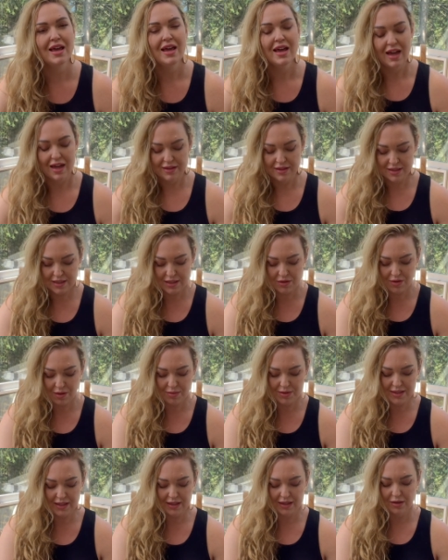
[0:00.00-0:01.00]
and this is
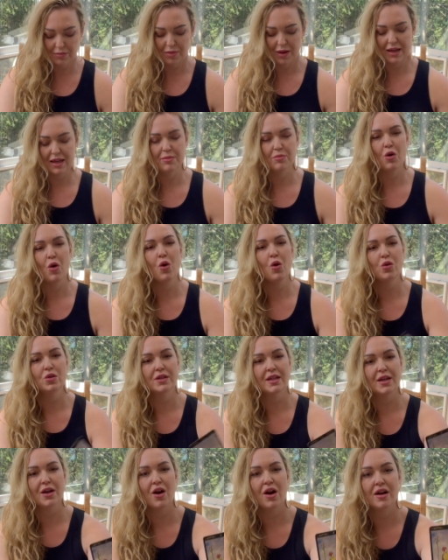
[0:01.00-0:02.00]
represented by him
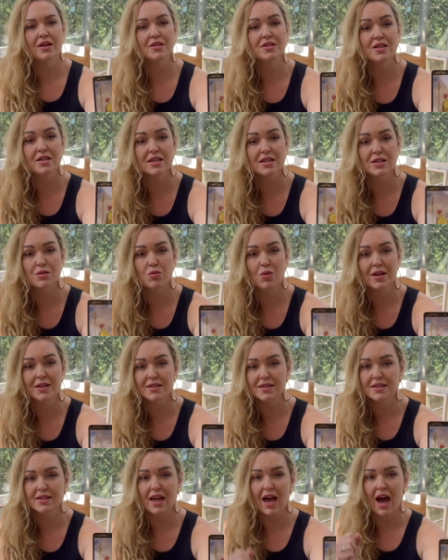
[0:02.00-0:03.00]
holding on to this
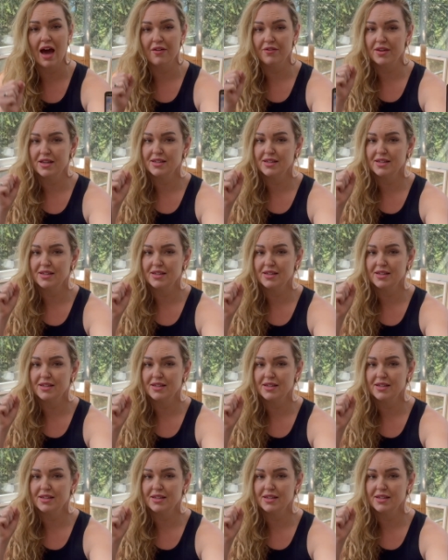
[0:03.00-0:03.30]
one staff.